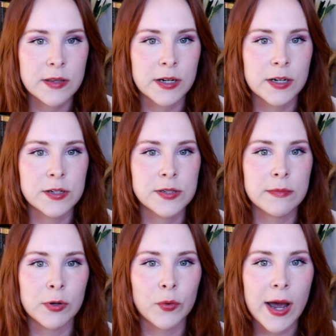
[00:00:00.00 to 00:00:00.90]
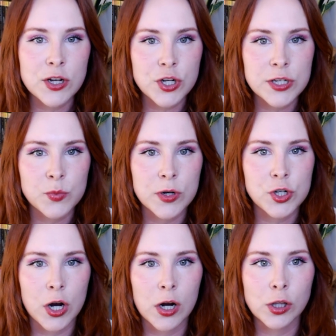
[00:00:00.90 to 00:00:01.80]
There's mirages, which
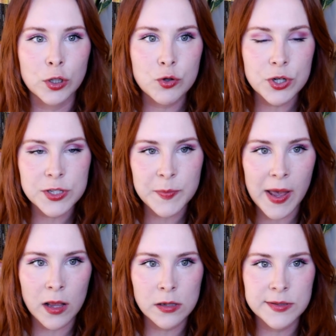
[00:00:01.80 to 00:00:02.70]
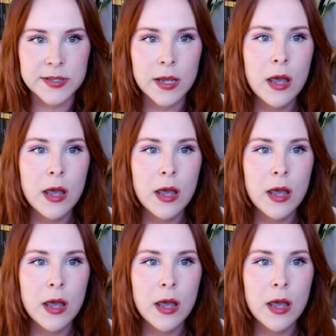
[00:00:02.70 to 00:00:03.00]
are illusion spells.